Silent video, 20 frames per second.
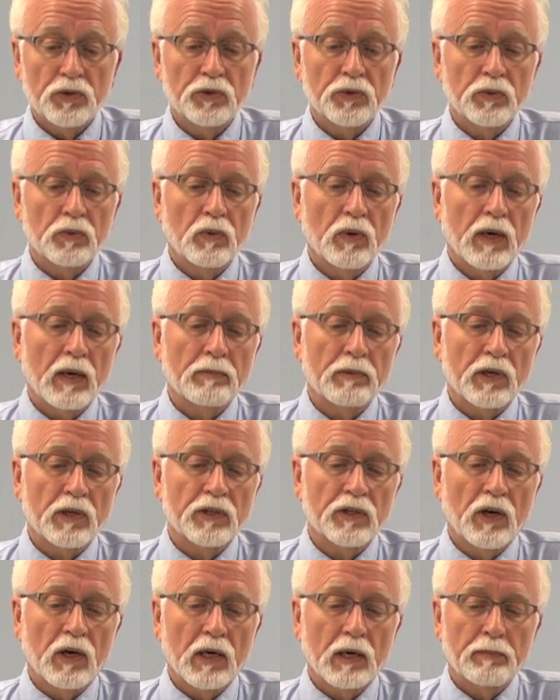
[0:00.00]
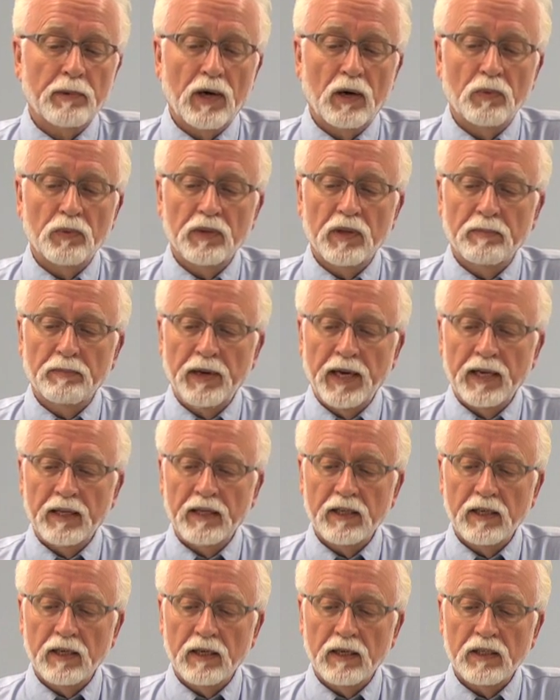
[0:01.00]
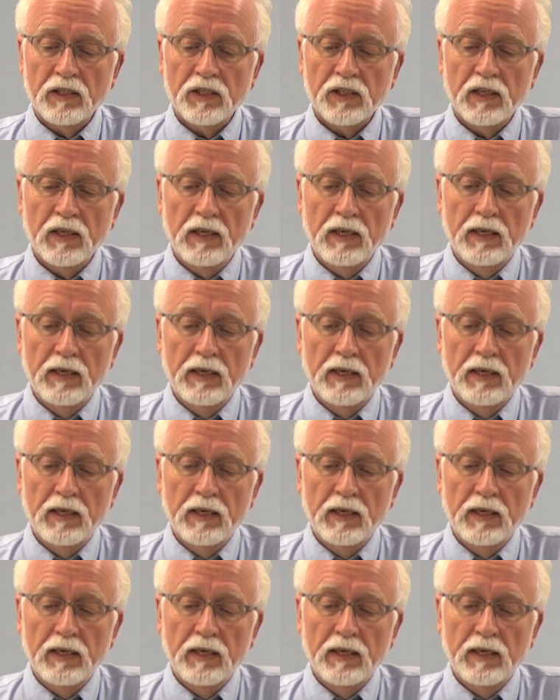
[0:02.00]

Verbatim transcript: to what I'm going to talk about with the Pantheons.